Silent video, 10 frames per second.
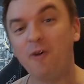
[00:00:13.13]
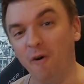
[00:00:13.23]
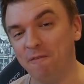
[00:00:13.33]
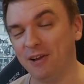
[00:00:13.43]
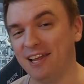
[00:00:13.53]

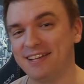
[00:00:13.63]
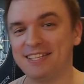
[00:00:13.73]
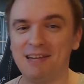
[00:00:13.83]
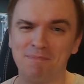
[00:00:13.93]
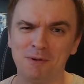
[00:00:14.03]
Coffee Lake
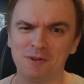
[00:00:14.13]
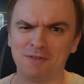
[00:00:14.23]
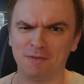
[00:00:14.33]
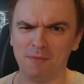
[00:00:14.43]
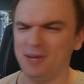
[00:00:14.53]

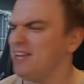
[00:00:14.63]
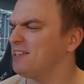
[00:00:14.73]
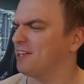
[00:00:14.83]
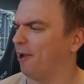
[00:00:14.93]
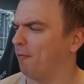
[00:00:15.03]
CPUs from
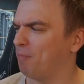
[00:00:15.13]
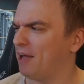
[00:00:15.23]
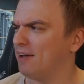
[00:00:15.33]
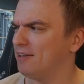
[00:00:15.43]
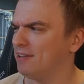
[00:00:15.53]
Intel
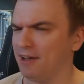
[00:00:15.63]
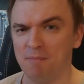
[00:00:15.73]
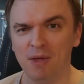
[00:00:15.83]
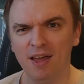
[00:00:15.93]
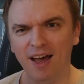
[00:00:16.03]
and um,